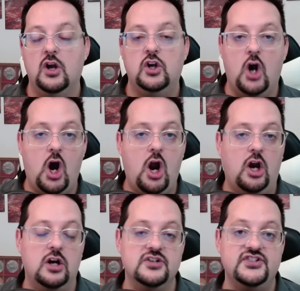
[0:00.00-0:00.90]

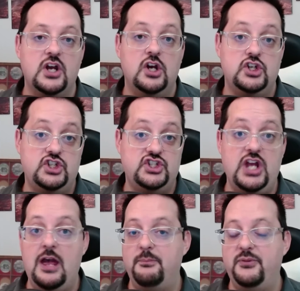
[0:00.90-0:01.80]
cars,
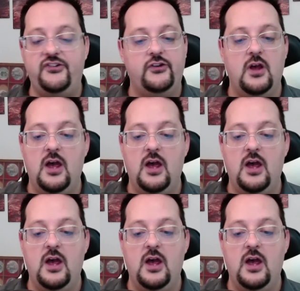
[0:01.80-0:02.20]
ships.